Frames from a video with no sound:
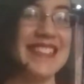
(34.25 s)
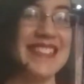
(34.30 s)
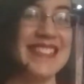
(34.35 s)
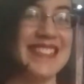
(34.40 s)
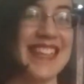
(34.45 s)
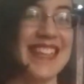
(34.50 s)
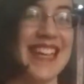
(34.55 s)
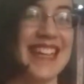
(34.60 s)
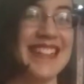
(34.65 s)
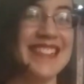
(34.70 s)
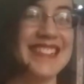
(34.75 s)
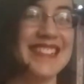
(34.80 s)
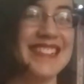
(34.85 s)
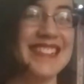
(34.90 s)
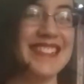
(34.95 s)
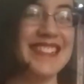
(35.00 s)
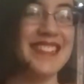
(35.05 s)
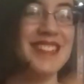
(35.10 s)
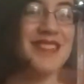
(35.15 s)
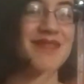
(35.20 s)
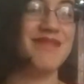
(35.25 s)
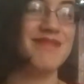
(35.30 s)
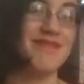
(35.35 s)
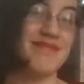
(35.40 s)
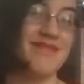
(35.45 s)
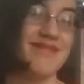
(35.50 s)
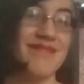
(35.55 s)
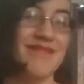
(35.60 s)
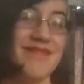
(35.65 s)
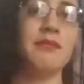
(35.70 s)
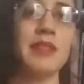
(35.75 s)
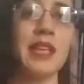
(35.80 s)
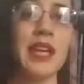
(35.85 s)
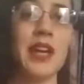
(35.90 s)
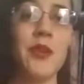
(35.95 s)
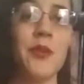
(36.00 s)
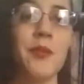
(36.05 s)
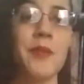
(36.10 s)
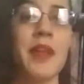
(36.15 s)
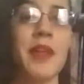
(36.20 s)
instead.
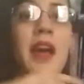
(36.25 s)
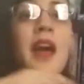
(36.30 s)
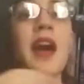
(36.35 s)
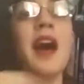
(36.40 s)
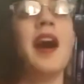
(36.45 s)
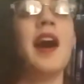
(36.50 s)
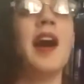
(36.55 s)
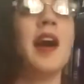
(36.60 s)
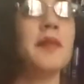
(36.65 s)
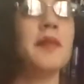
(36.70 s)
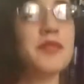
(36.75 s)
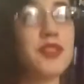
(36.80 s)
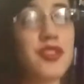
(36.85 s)
Now, I'm